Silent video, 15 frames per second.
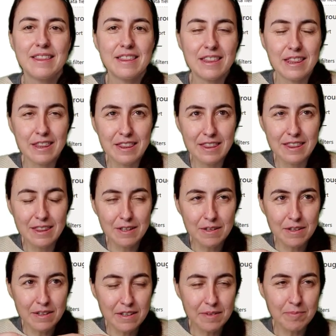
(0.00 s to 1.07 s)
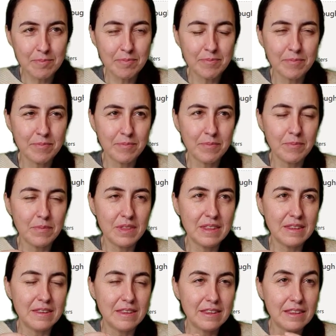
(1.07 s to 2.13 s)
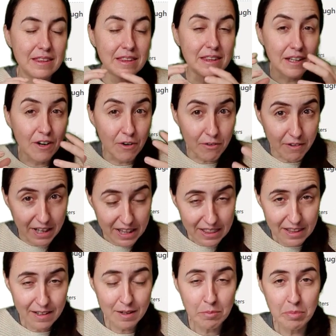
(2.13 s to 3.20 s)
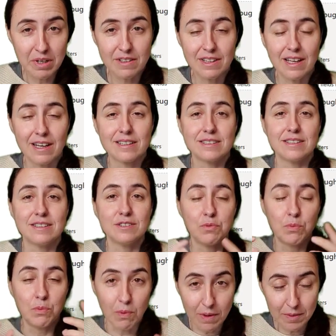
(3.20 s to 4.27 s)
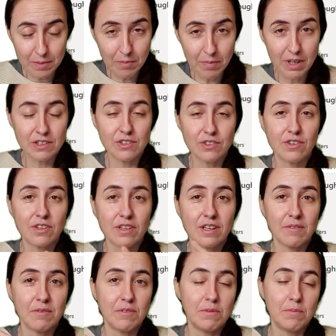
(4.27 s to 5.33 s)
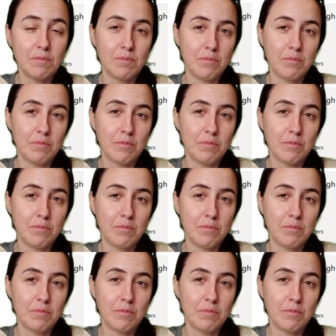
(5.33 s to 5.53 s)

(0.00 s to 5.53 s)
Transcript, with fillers: the the great thing about DAX is one measure can